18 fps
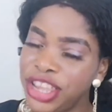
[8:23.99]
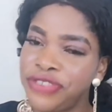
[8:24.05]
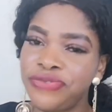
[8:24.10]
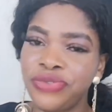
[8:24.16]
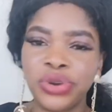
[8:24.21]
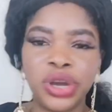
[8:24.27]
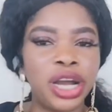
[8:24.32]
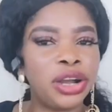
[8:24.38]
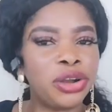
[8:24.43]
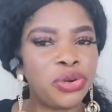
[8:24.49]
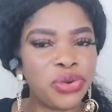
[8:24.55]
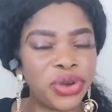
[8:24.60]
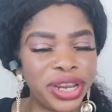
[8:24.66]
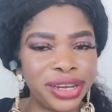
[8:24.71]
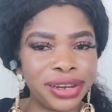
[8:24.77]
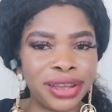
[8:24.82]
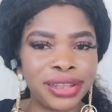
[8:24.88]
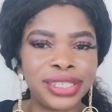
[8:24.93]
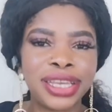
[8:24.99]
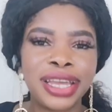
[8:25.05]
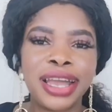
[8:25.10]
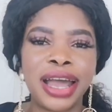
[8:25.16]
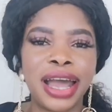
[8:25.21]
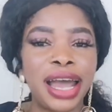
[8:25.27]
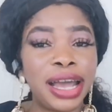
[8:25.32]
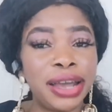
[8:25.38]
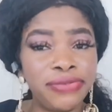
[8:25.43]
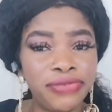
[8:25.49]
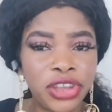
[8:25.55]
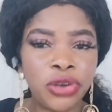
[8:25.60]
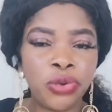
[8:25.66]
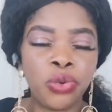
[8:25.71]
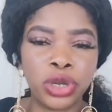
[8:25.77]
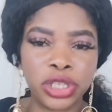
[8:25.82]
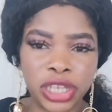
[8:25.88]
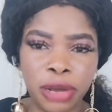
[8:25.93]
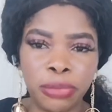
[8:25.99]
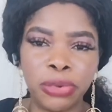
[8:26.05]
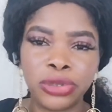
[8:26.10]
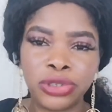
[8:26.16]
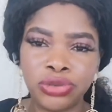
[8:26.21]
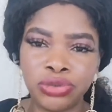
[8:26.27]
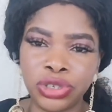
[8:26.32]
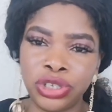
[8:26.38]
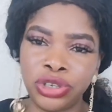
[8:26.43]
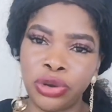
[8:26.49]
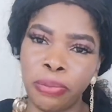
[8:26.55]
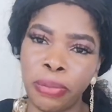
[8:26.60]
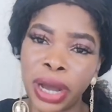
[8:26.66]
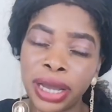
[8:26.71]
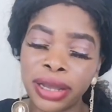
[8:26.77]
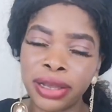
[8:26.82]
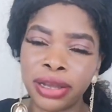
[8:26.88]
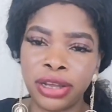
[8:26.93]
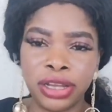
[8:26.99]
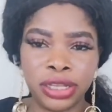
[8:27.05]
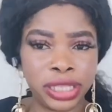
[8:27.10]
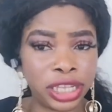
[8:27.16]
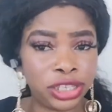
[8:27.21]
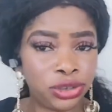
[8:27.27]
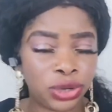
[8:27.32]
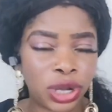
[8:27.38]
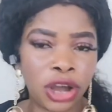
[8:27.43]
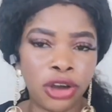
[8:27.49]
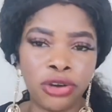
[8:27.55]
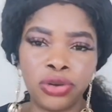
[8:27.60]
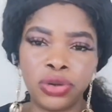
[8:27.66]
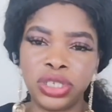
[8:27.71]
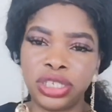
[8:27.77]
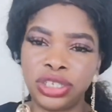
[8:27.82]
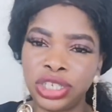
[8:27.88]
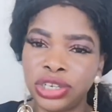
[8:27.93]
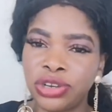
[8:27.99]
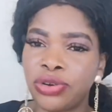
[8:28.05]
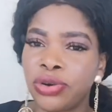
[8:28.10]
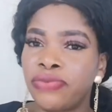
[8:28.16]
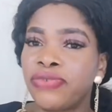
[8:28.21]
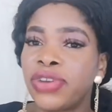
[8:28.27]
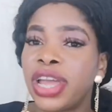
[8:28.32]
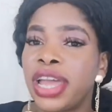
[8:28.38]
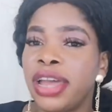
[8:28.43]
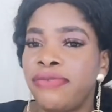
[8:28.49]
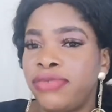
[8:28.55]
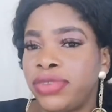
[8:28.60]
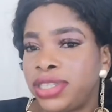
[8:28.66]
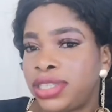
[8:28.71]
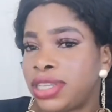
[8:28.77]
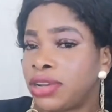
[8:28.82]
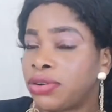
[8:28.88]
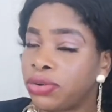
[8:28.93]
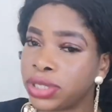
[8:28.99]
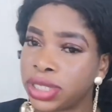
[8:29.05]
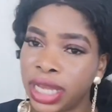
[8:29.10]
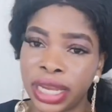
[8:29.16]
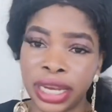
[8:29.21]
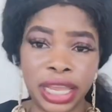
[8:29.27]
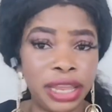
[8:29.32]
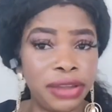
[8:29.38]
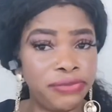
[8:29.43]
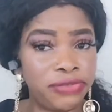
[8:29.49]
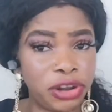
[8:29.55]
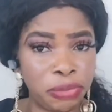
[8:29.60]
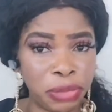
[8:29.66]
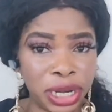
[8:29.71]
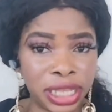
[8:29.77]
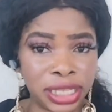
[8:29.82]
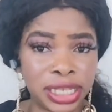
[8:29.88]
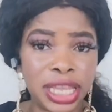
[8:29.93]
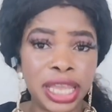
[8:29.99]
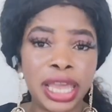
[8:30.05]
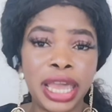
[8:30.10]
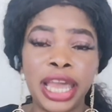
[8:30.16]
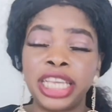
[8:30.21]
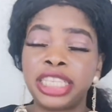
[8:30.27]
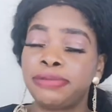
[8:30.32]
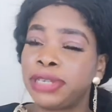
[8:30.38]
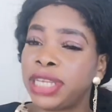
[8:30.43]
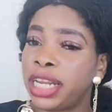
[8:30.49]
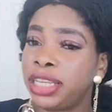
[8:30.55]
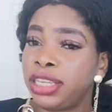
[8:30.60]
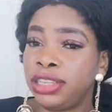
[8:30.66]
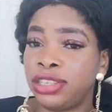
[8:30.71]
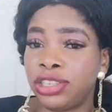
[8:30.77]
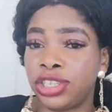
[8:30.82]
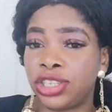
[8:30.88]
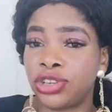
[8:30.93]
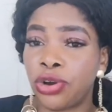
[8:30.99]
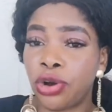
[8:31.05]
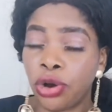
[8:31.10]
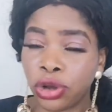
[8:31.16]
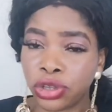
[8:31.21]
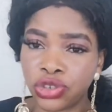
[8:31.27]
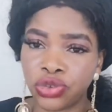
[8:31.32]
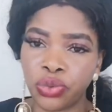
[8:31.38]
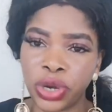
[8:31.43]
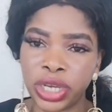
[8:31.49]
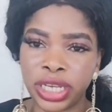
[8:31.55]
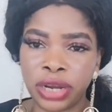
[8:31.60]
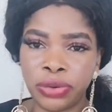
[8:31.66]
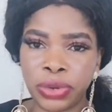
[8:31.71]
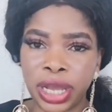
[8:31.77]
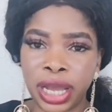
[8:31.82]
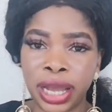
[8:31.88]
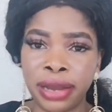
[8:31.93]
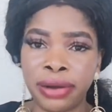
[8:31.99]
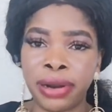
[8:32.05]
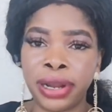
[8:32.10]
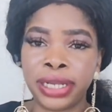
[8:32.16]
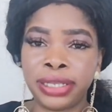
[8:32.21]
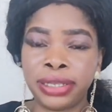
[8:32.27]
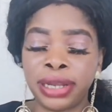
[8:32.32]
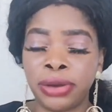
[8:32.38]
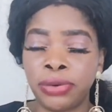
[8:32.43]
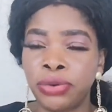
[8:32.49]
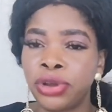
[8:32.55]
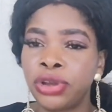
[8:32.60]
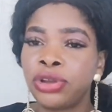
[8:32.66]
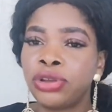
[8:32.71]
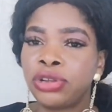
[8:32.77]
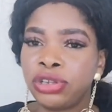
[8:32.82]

If you are going out, have a water bottle in your bag that you can always drink of every second and every minute, especially in this hot weather we are right now.